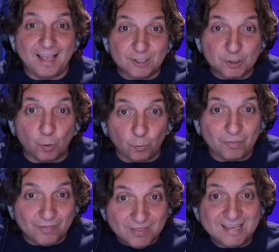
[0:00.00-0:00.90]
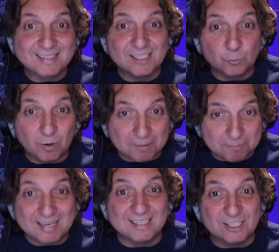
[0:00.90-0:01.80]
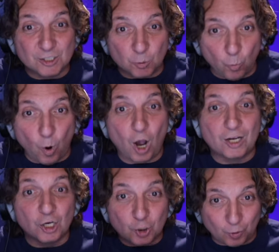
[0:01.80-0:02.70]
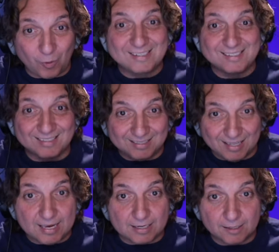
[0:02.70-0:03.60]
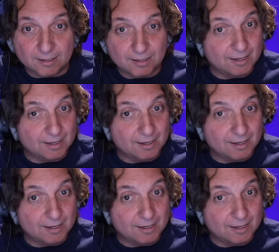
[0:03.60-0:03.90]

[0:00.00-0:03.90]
And so this is what it means to walk Christ-like.